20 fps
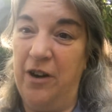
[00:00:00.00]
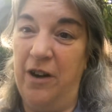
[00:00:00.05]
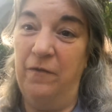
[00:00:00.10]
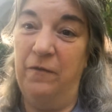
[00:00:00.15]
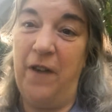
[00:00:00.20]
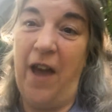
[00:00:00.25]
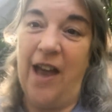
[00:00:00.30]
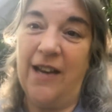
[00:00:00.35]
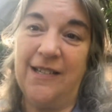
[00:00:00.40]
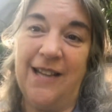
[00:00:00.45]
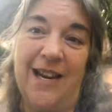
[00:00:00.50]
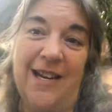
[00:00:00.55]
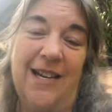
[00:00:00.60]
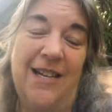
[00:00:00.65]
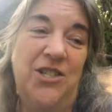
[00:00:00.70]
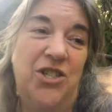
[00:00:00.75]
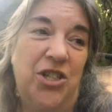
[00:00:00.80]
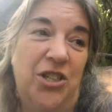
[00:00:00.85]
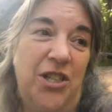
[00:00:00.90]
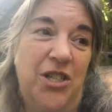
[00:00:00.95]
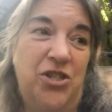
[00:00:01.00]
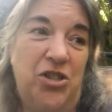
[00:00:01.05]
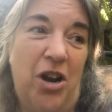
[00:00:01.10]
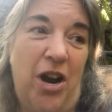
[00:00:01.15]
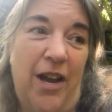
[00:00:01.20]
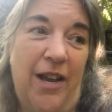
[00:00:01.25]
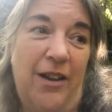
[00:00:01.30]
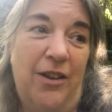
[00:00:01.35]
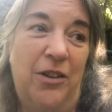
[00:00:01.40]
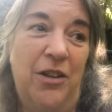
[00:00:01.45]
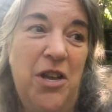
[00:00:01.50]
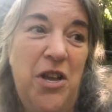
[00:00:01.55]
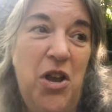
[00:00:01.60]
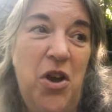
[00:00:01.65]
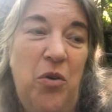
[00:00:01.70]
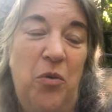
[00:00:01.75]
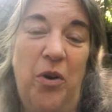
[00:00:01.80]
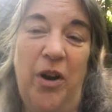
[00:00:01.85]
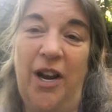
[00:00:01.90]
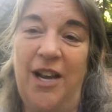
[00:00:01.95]
In fact, at an agility trial,
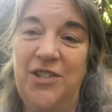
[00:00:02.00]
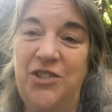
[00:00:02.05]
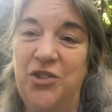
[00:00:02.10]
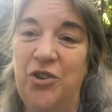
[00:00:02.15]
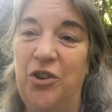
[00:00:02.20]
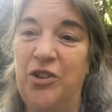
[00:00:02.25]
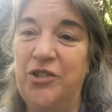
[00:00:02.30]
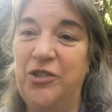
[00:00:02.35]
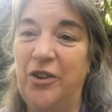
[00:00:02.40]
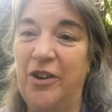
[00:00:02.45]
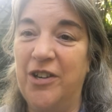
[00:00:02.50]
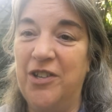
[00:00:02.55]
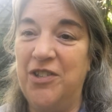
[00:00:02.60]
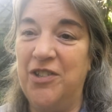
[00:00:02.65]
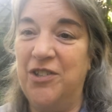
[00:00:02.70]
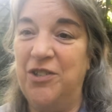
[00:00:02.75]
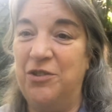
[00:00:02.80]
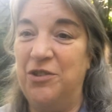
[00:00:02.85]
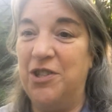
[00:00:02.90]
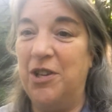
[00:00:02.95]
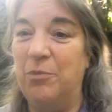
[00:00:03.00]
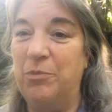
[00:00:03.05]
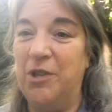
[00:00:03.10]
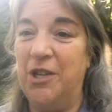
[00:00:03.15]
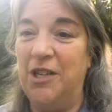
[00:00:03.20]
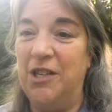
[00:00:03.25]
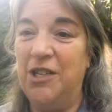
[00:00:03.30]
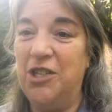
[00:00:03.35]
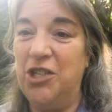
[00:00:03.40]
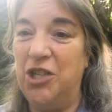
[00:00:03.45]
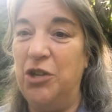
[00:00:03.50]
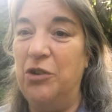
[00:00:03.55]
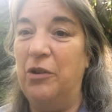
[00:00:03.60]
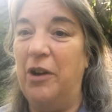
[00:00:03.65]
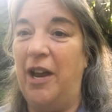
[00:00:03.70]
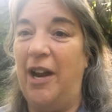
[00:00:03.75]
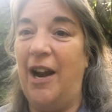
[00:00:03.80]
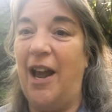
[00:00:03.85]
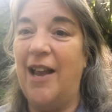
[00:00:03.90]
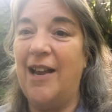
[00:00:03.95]
when I saw dogs do something
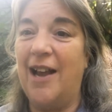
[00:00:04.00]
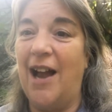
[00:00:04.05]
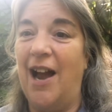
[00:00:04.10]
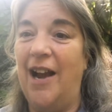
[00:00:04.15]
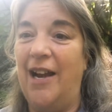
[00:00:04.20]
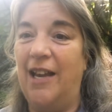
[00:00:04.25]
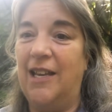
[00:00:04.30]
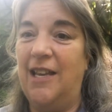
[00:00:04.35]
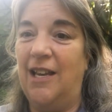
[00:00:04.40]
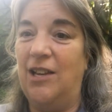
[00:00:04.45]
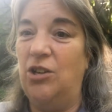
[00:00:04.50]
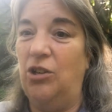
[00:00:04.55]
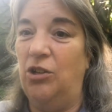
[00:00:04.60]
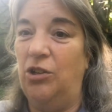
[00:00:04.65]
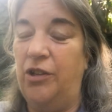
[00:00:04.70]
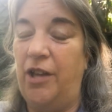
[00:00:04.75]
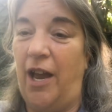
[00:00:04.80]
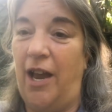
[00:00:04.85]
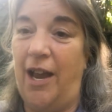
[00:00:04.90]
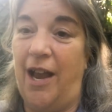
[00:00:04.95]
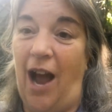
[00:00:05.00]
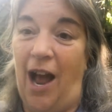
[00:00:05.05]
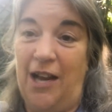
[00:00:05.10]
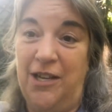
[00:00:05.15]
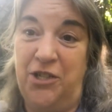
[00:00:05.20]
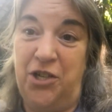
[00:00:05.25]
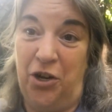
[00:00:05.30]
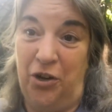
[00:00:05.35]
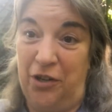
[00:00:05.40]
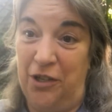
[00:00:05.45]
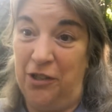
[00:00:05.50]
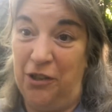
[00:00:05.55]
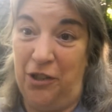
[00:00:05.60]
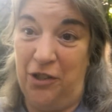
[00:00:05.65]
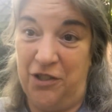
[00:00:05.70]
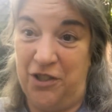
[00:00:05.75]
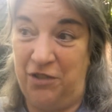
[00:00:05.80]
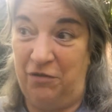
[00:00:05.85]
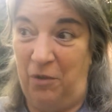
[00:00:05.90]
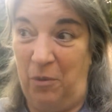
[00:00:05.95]
cute and I kind of giggled, I got dirty
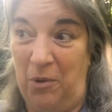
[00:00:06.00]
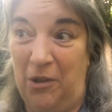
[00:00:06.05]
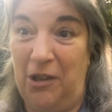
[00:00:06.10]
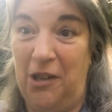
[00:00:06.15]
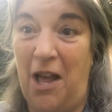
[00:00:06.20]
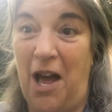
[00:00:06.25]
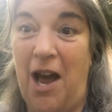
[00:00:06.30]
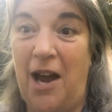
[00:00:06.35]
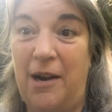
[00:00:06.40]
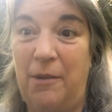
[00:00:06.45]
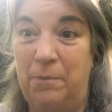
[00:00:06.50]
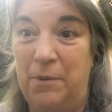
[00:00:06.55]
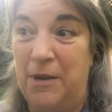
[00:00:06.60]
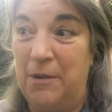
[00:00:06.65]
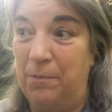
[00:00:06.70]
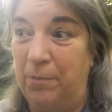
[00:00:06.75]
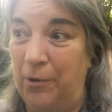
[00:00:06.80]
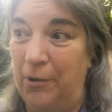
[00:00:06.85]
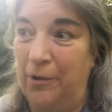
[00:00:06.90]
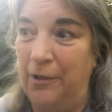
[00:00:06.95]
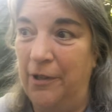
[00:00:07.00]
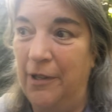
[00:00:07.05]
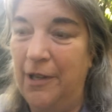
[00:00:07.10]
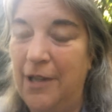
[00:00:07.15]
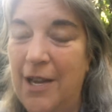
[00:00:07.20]
looks from a lot of people.